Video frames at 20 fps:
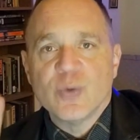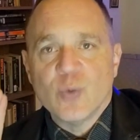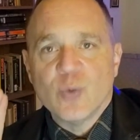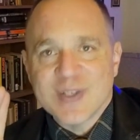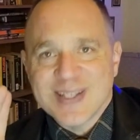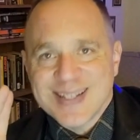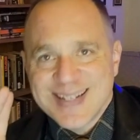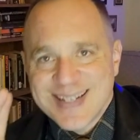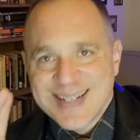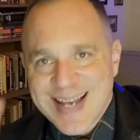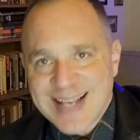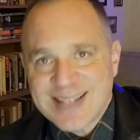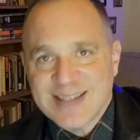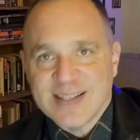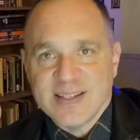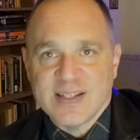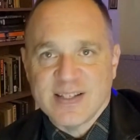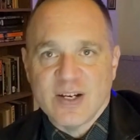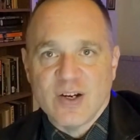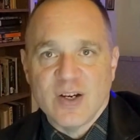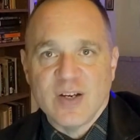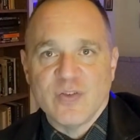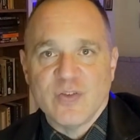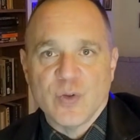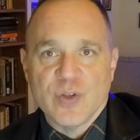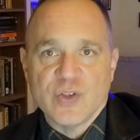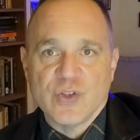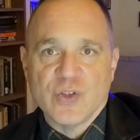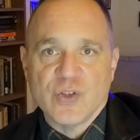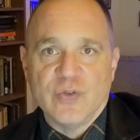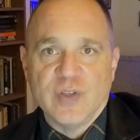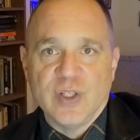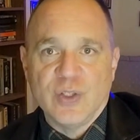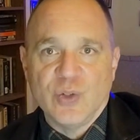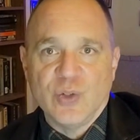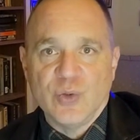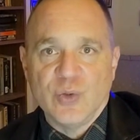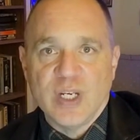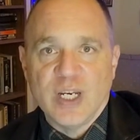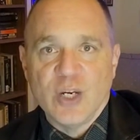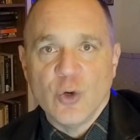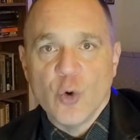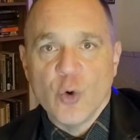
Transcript: was necessary for the Soviet Union in